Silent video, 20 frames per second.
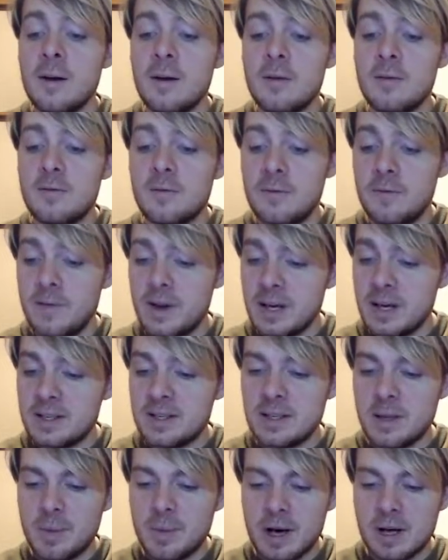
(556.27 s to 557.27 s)
Fix
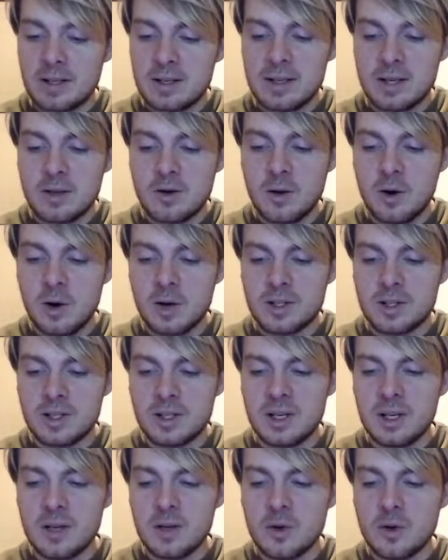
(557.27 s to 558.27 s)
the bug that causes
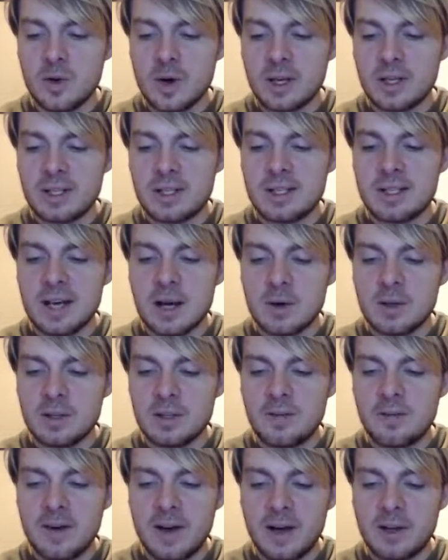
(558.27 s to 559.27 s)
incorrect sound
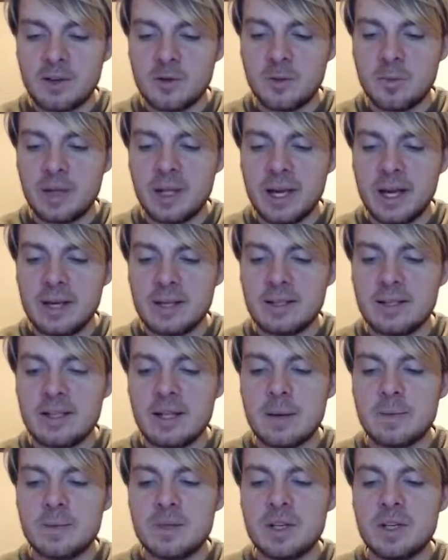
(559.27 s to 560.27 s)
effect to play in
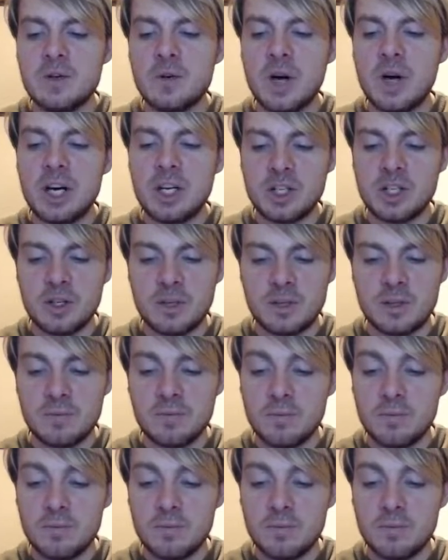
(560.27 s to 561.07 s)
some situations.